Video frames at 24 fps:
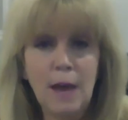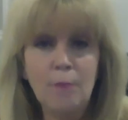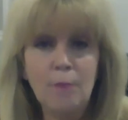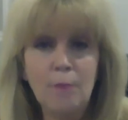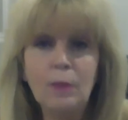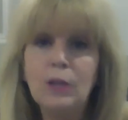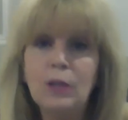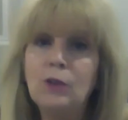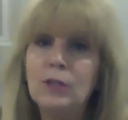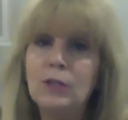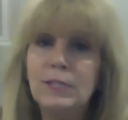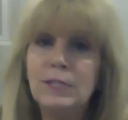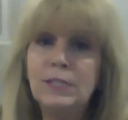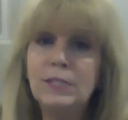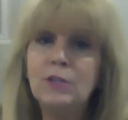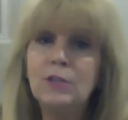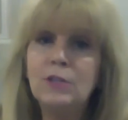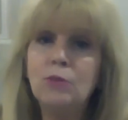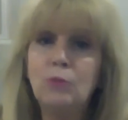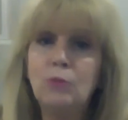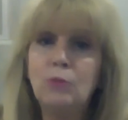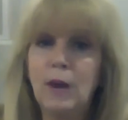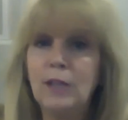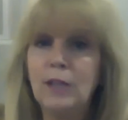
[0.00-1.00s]
but you can
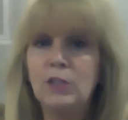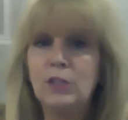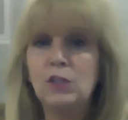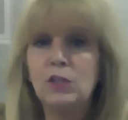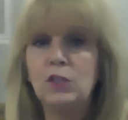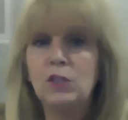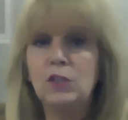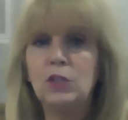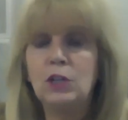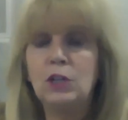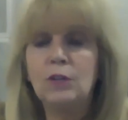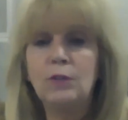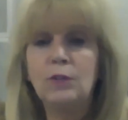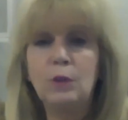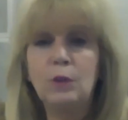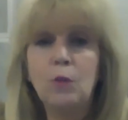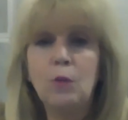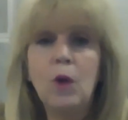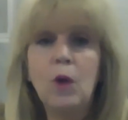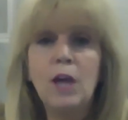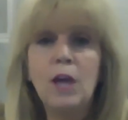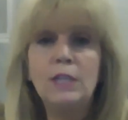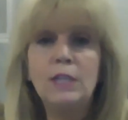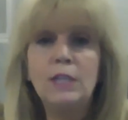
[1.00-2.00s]
still register if you
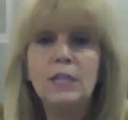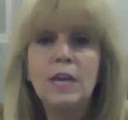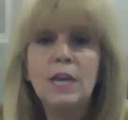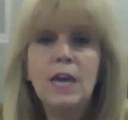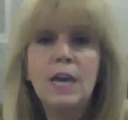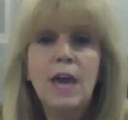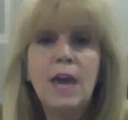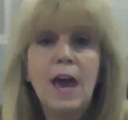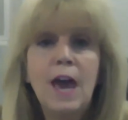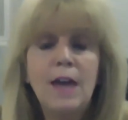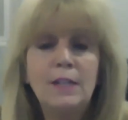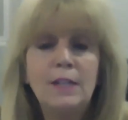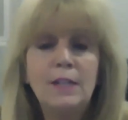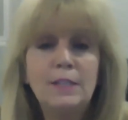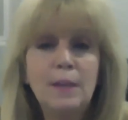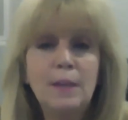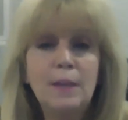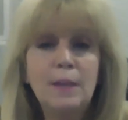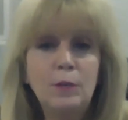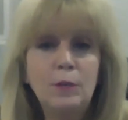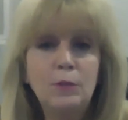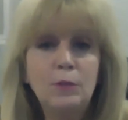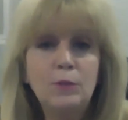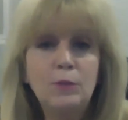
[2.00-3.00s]
want at
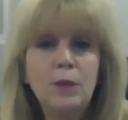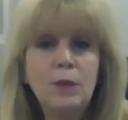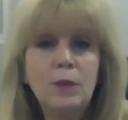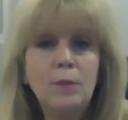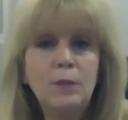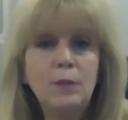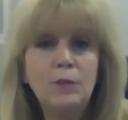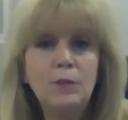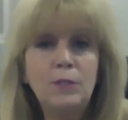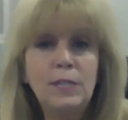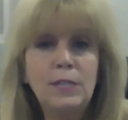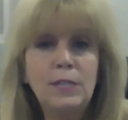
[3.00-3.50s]
wwtsummit.com.